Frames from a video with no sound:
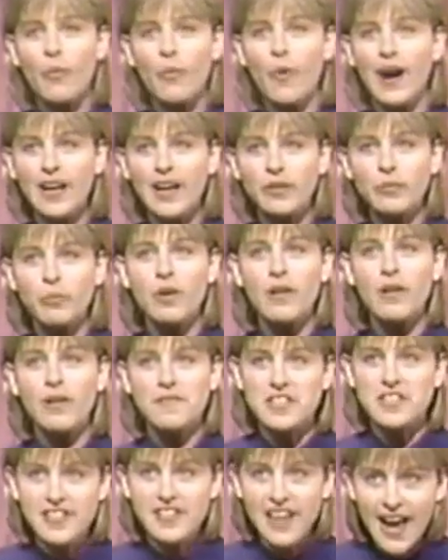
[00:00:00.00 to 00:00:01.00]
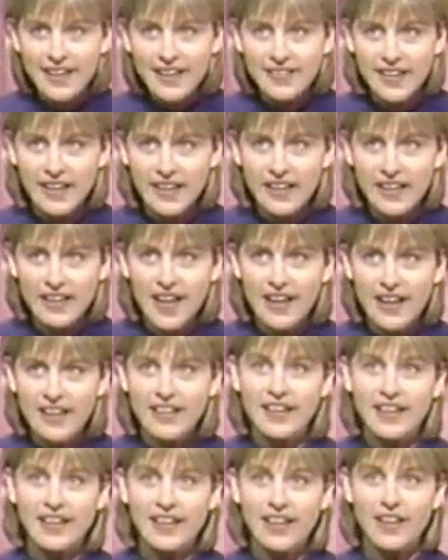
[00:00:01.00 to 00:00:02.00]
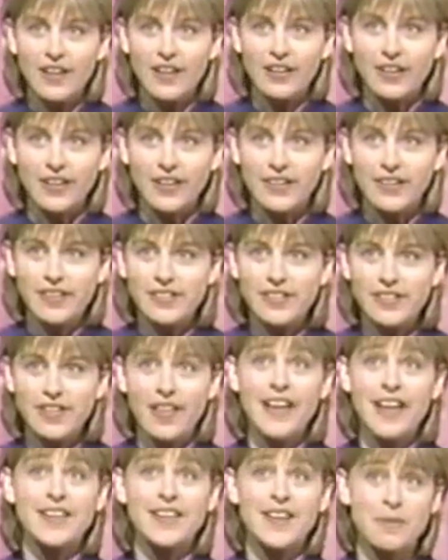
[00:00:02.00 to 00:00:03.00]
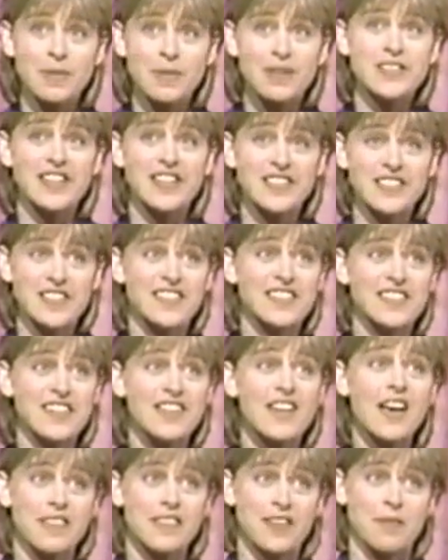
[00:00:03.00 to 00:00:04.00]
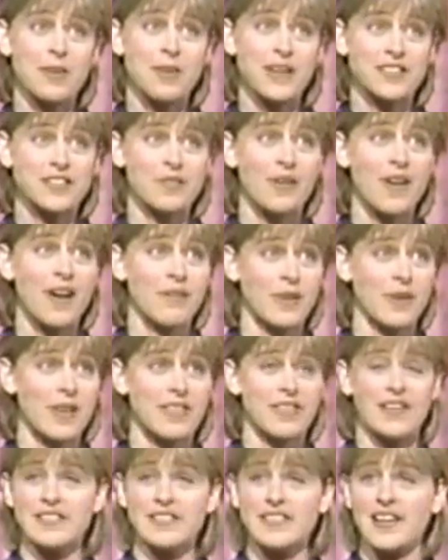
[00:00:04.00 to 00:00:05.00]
of wild wolves attacked Aunt Yolanda and killed her. So that gum disease is nothing to mess around with.